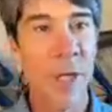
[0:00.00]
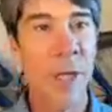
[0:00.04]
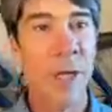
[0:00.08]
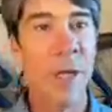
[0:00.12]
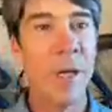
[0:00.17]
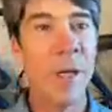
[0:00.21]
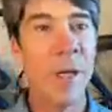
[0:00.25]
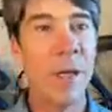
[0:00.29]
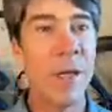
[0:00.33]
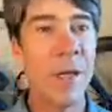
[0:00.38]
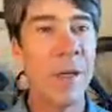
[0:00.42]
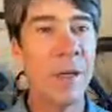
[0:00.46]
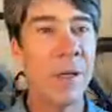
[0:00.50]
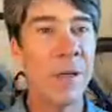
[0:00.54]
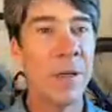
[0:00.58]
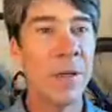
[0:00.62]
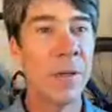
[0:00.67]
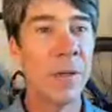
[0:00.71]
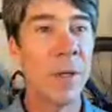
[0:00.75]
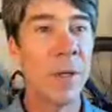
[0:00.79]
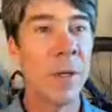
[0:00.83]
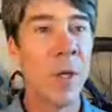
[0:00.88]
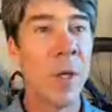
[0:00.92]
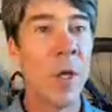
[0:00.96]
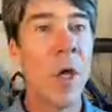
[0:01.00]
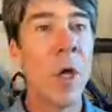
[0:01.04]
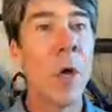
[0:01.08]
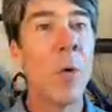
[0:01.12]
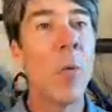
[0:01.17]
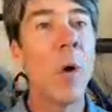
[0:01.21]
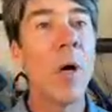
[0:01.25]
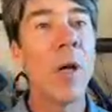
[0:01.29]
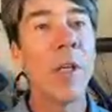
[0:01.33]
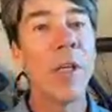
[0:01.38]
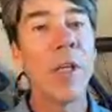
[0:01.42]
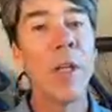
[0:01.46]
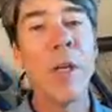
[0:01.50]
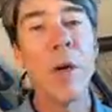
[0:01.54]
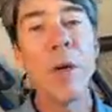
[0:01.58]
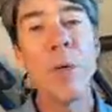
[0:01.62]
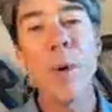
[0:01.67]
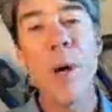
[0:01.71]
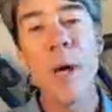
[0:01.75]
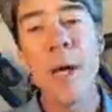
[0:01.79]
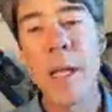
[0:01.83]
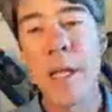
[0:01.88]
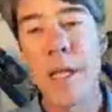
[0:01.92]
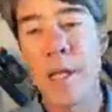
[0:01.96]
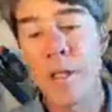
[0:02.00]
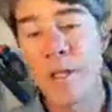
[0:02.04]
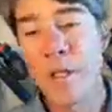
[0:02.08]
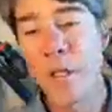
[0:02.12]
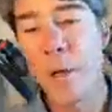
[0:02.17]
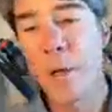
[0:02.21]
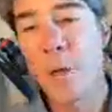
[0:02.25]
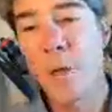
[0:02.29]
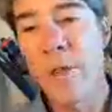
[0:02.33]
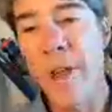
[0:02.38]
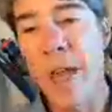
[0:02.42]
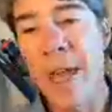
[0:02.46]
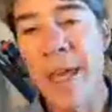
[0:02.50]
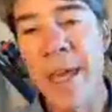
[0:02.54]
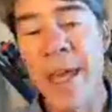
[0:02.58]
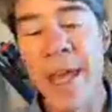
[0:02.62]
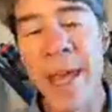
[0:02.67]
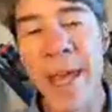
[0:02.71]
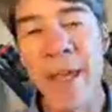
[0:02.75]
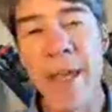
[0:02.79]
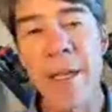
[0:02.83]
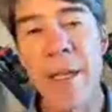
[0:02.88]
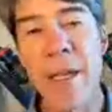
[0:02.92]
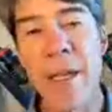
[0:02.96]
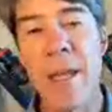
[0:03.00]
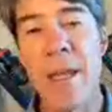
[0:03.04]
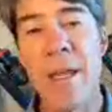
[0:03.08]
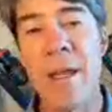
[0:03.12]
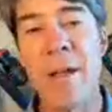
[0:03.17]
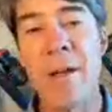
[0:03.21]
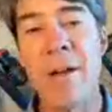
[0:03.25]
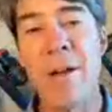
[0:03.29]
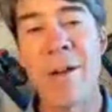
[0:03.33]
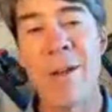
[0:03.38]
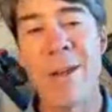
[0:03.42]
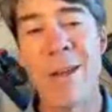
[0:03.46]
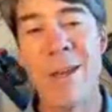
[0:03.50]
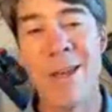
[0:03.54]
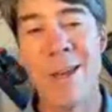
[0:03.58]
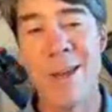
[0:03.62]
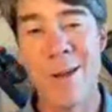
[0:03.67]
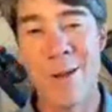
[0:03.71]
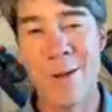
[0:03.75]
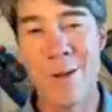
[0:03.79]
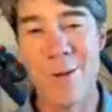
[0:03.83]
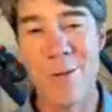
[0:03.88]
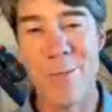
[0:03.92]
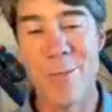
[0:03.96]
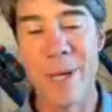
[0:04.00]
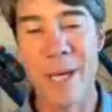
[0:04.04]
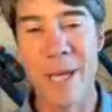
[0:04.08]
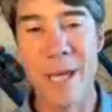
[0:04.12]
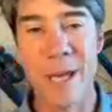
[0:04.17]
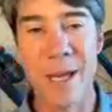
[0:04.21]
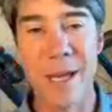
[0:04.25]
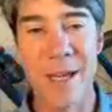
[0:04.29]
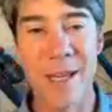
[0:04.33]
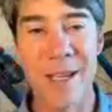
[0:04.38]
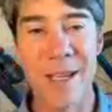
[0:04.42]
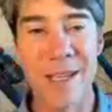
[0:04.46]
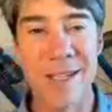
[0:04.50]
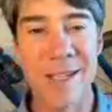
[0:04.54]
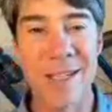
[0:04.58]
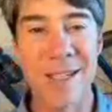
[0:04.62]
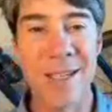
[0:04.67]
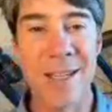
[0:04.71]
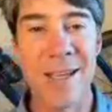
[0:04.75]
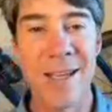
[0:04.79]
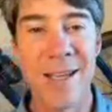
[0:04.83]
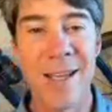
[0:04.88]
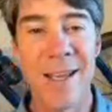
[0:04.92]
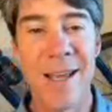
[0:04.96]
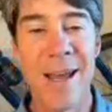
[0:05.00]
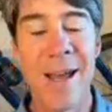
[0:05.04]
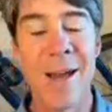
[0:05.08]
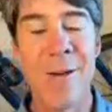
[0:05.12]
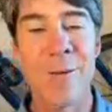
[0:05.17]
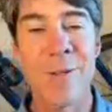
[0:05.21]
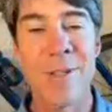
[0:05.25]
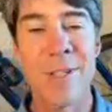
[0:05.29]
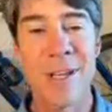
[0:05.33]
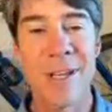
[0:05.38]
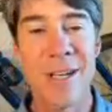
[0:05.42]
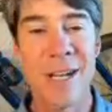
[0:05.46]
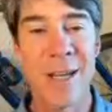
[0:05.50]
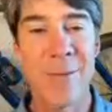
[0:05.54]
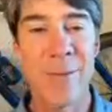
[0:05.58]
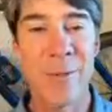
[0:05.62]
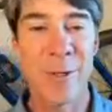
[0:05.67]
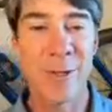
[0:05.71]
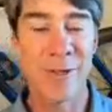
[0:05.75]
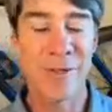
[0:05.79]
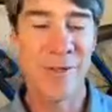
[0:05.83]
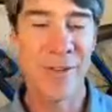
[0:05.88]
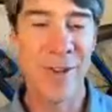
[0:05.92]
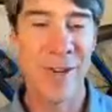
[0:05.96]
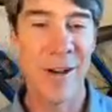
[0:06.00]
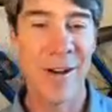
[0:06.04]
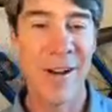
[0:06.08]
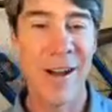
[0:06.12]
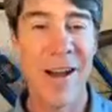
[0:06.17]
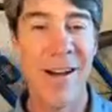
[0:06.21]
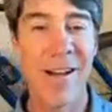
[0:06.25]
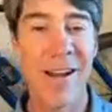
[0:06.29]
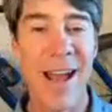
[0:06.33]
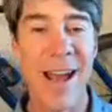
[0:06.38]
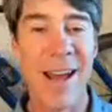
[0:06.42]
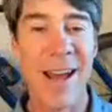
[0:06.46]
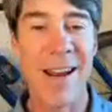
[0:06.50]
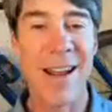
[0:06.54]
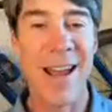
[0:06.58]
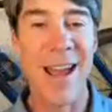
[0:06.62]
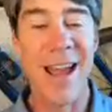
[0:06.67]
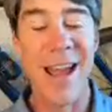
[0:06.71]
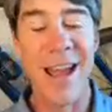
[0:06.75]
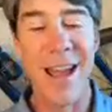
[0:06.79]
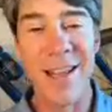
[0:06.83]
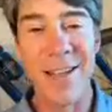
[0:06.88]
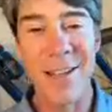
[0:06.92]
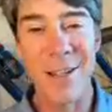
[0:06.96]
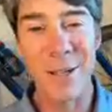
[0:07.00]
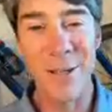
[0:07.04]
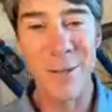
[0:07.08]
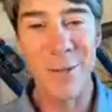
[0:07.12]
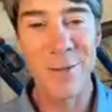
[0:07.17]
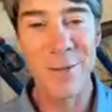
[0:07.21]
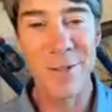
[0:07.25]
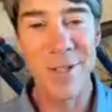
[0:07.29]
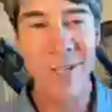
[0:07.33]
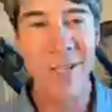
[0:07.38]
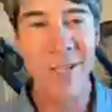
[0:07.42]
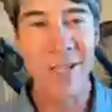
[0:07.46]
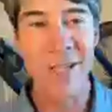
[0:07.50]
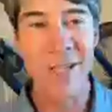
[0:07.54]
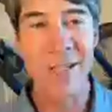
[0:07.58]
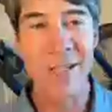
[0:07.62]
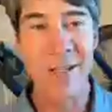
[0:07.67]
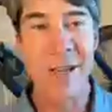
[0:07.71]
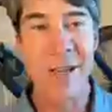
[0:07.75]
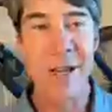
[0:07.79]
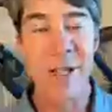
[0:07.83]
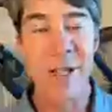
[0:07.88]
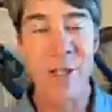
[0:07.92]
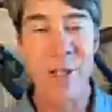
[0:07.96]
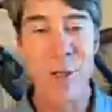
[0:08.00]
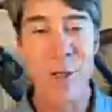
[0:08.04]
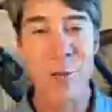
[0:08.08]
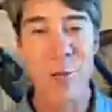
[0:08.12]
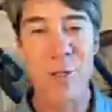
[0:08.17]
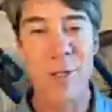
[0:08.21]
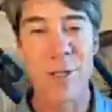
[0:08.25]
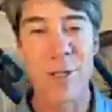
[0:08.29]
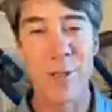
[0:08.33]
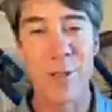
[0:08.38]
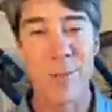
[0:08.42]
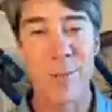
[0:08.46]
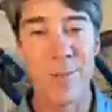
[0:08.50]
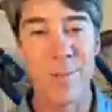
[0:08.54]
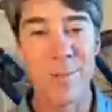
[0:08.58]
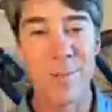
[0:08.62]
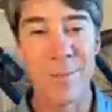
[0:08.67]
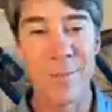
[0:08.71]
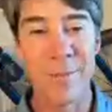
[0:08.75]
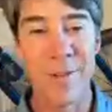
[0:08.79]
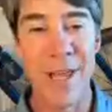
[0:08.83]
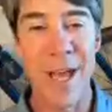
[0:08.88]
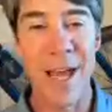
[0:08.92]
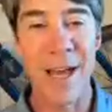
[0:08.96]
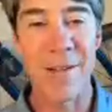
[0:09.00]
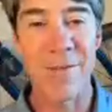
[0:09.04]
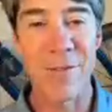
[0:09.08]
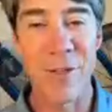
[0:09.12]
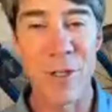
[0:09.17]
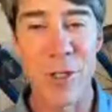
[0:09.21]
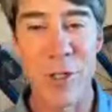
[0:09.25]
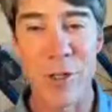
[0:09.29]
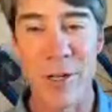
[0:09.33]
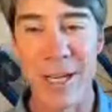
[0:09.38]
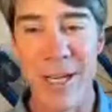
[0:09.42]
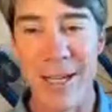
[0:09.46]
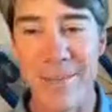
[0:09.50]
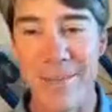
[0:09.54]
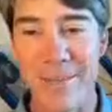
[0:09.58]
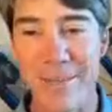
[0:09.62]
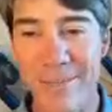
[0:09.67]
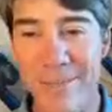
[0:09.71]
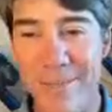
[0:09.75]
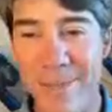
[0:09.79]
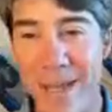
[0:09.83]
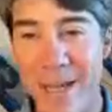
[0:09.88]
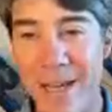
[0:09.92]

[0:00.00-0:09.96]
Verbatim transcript: Oh, well, you know what? So they can't hear you because I was unable to figure out how to add you to the uh, YouTube live stream.